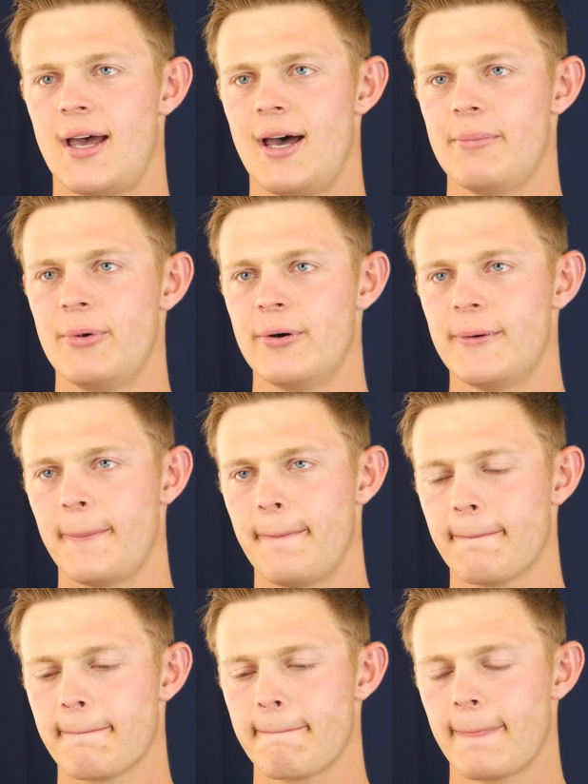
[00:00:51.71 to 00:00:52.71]
Amo
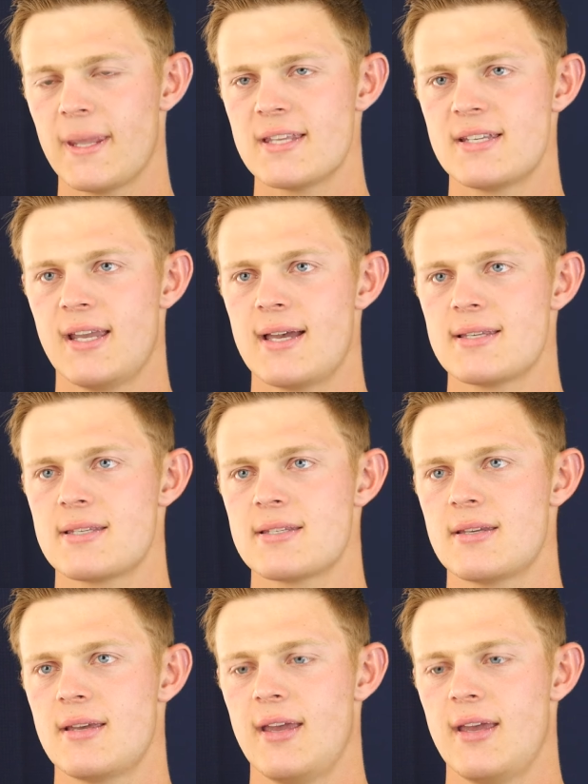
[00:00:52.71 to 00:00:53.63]
is yes.